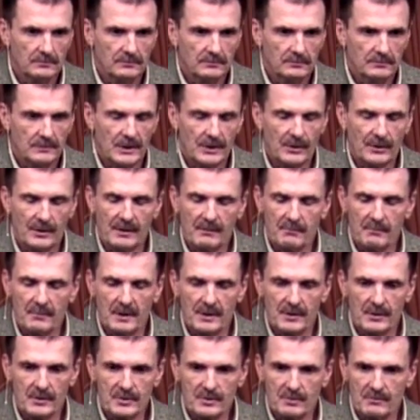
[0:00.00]
They don't have
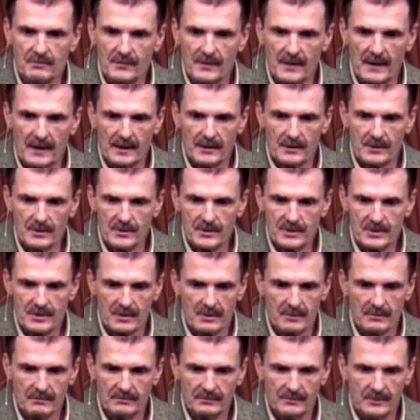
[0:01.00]
mothers and fathers.
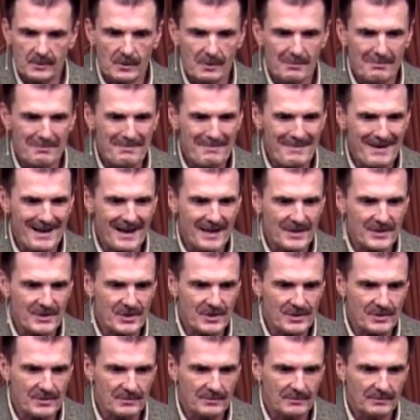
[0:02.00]
They're, they're a
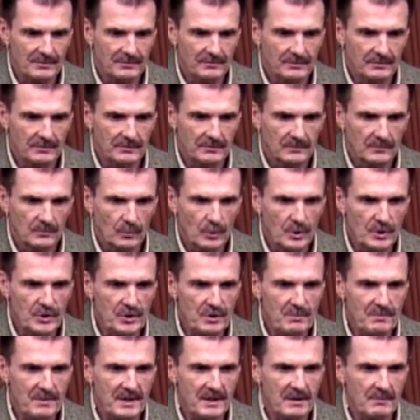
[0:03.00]
mess. Wouldn't you
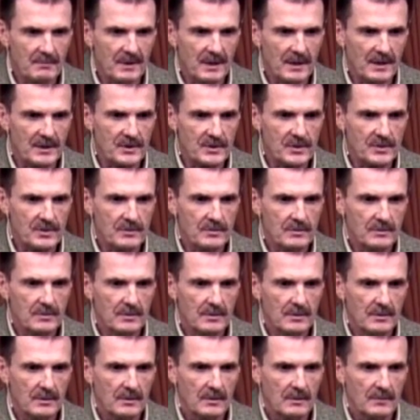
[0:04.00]
be a mess?
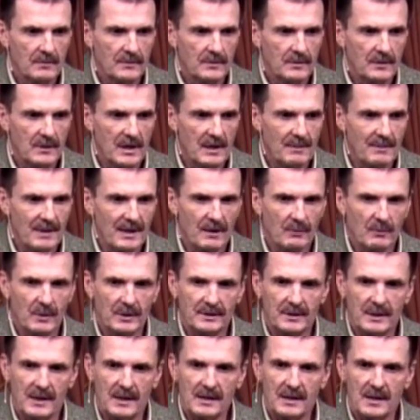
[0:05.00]
Came out of what
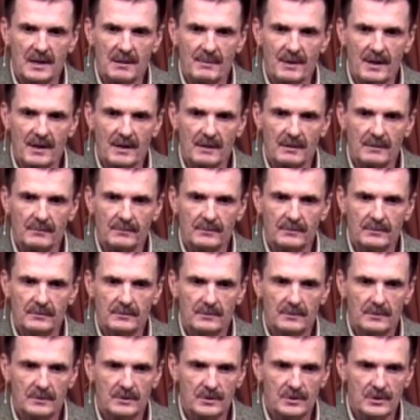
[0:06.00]
they came out of?
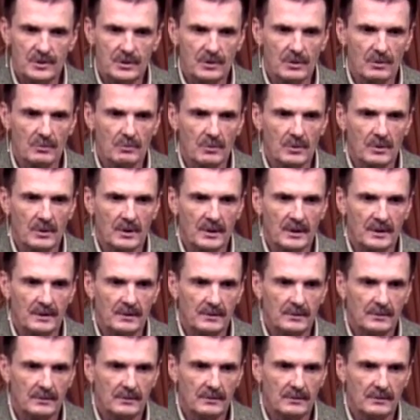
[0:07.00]
You sure would.